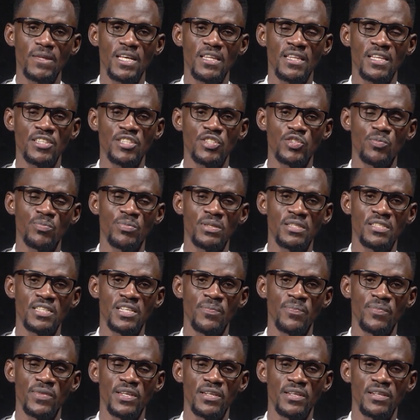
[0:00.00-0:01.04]
That should be
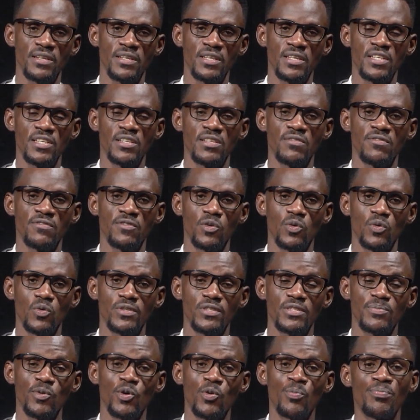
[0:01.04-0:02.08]
something for
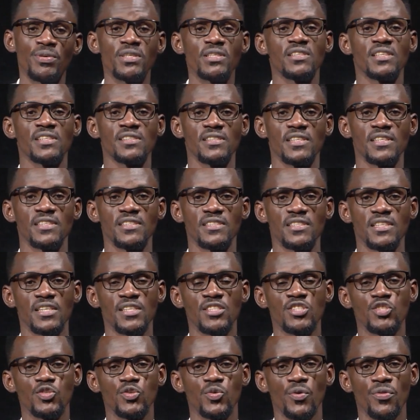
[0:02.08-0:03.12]
small businesses
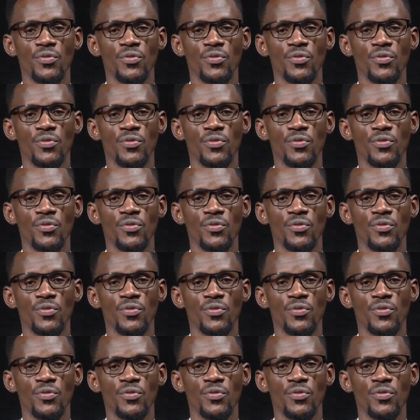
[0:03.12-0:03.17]
to